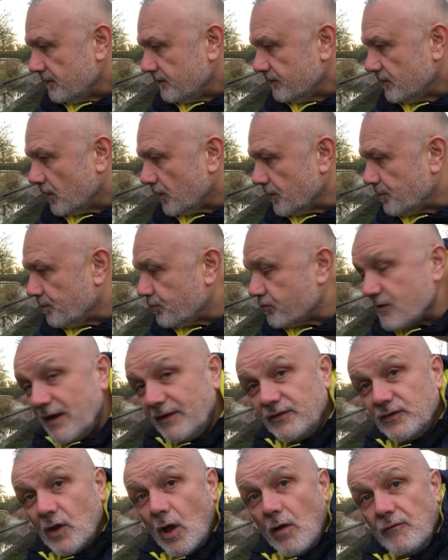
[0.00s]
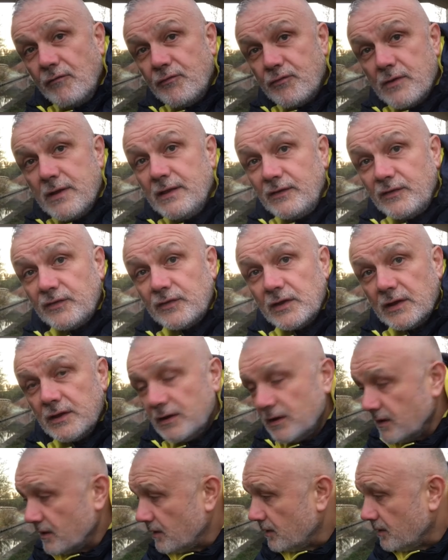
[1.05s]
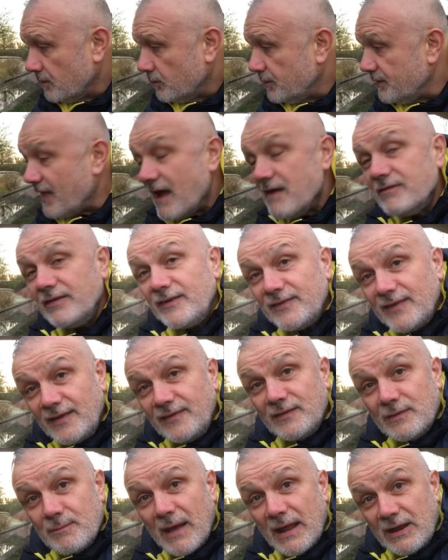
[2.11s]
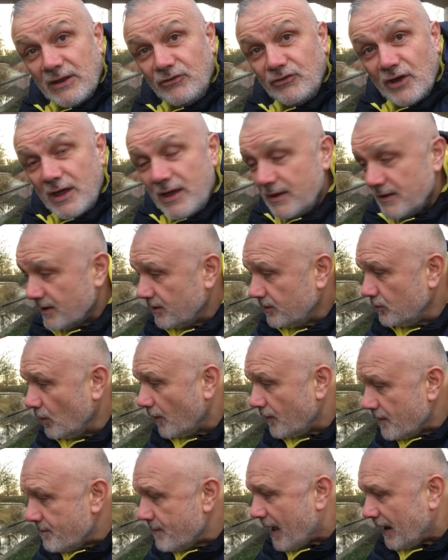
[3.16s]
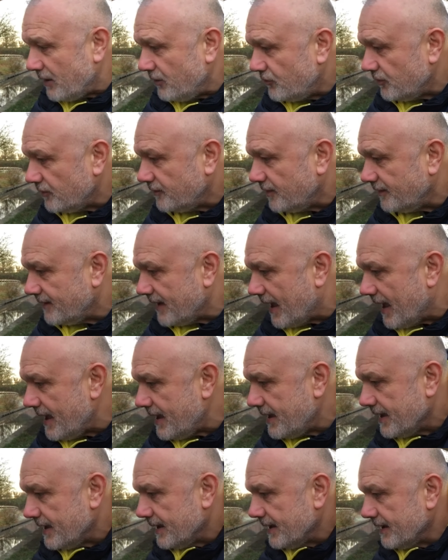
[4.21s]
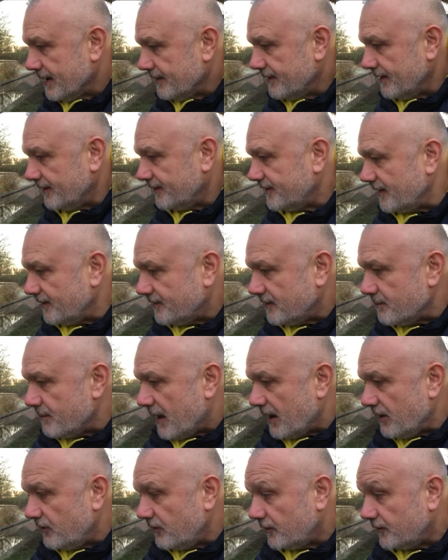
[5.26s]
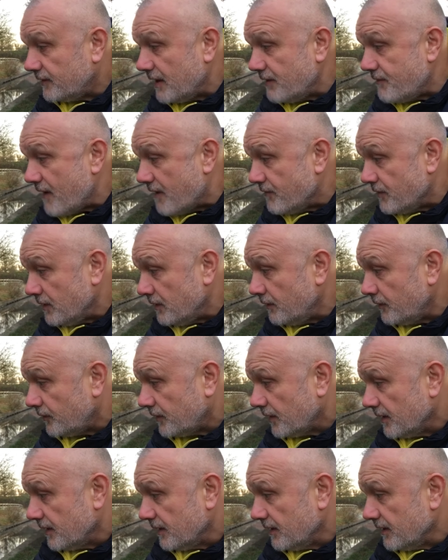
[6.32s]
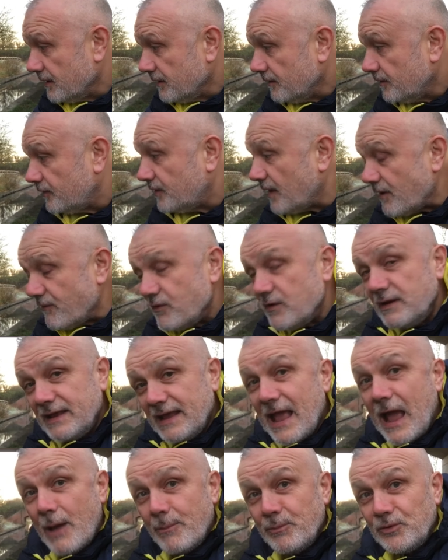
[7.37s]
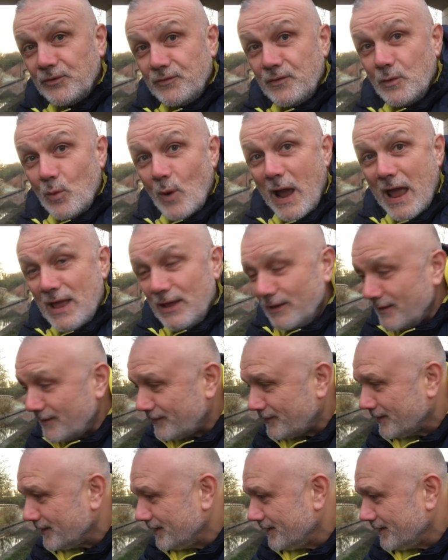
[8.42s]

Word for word: got a press conference with our assistant manager, not the manager today, the assistant manager, Steve Evans, seven caps for Wales.